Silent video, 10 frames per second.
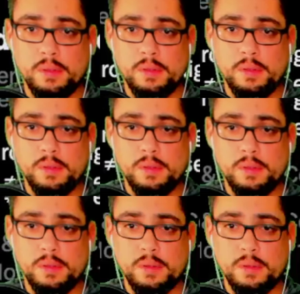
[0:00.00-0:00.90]

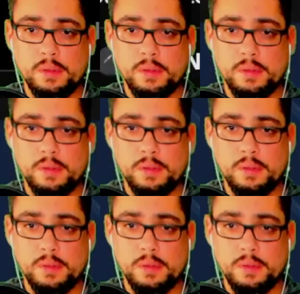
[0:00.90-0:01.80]

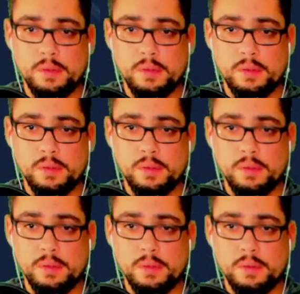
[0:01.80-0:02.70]

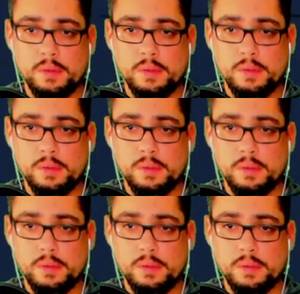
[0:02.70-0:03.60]

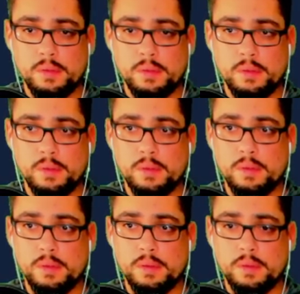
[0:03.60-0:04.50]

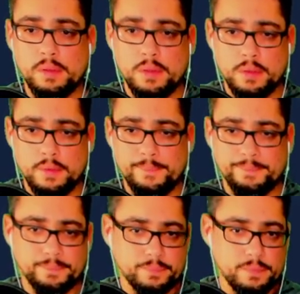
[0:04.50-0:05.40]

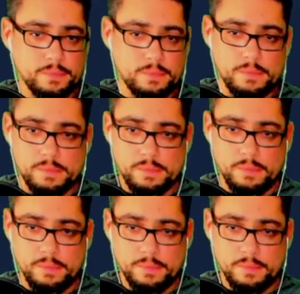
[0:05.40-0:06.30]

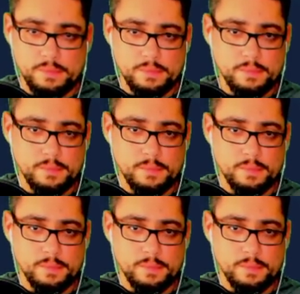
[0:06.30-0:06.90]
Nobody speaks.